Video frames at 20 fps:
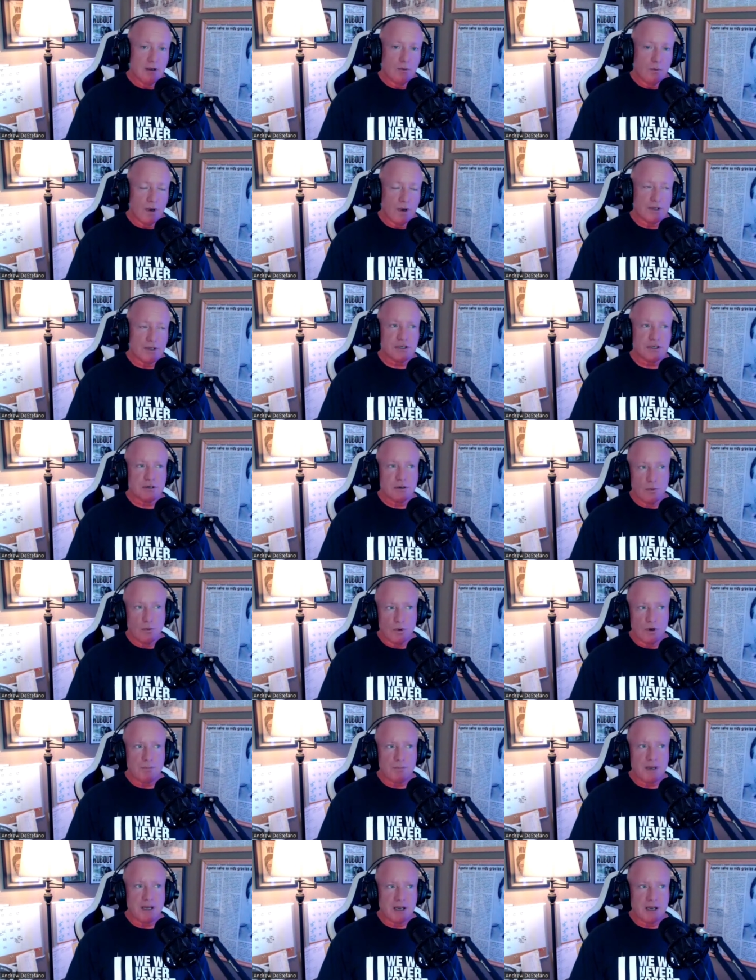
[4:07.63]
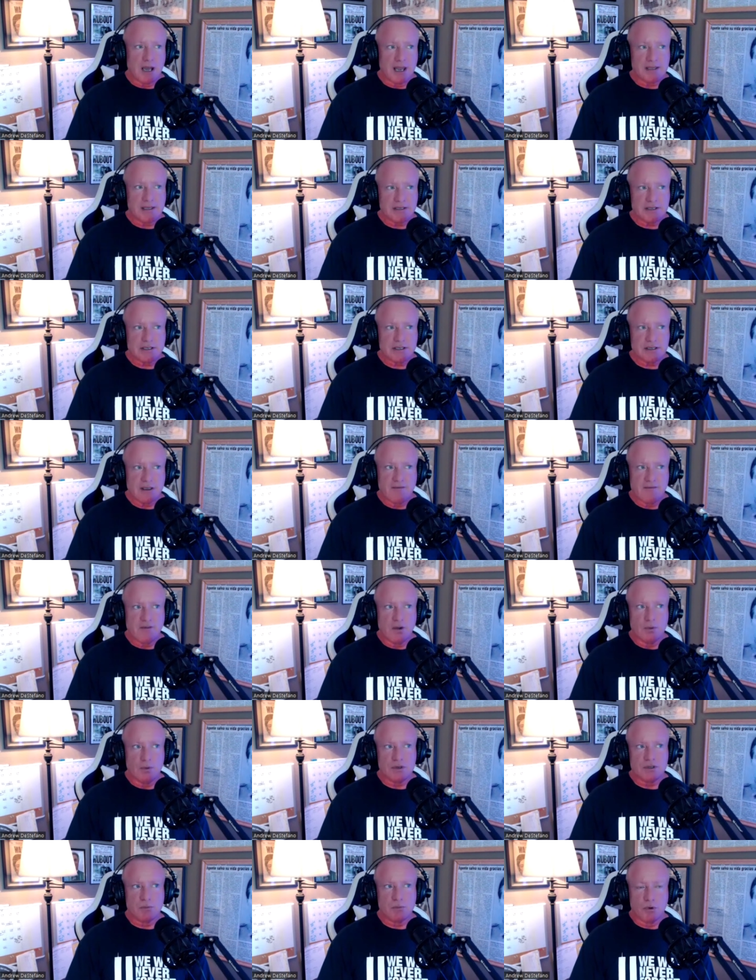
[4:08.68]
which would be nice if
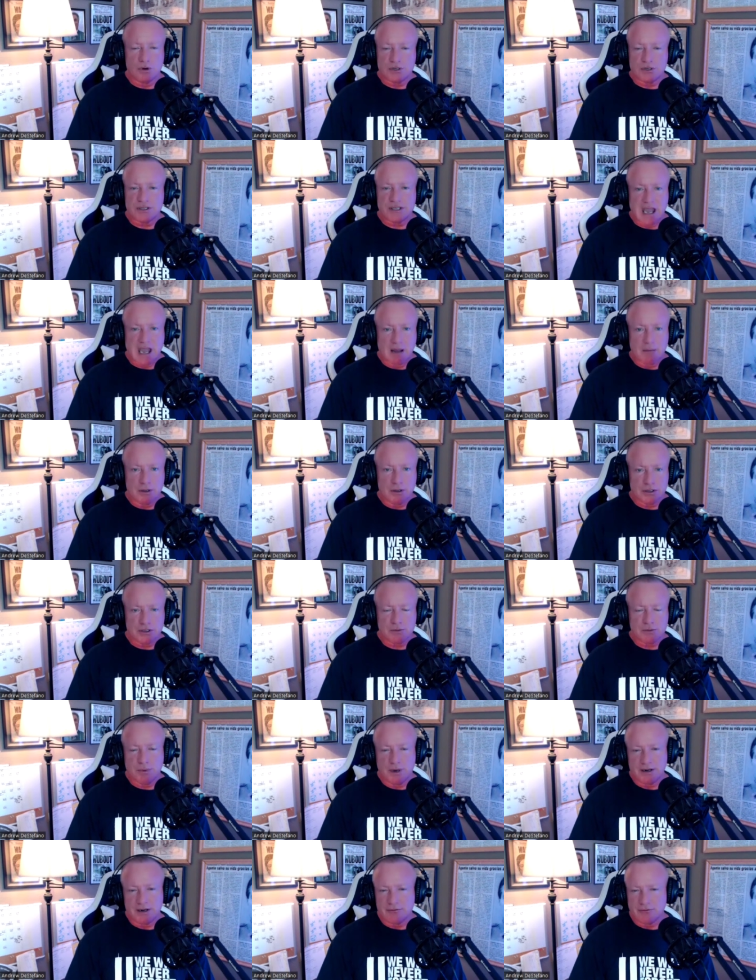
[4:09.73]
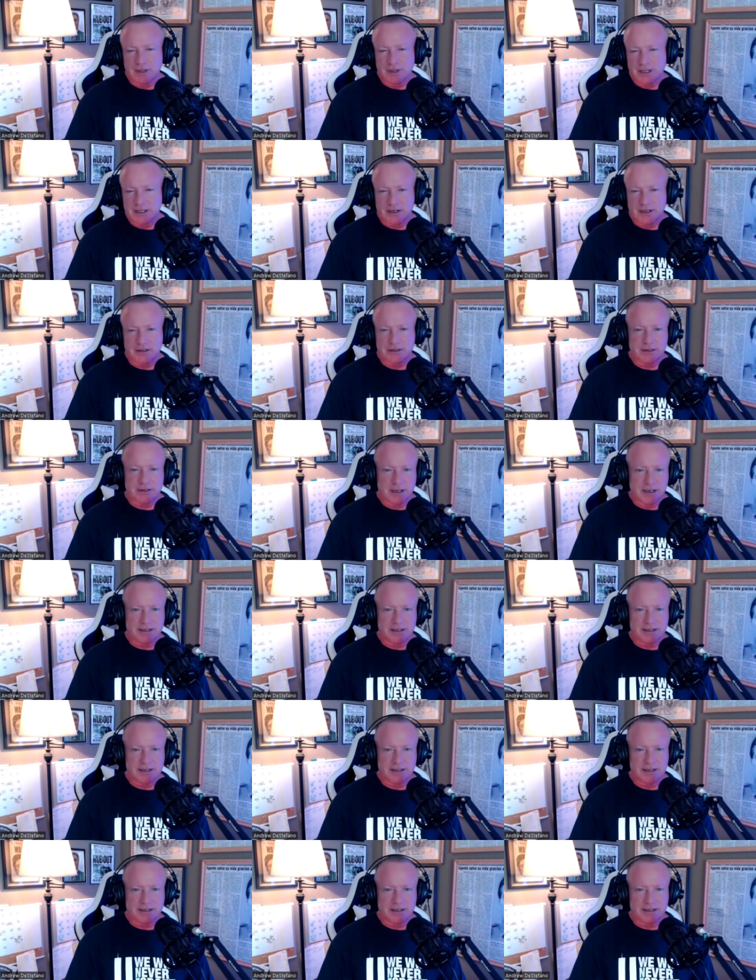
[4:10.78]
it was more established, but it really does.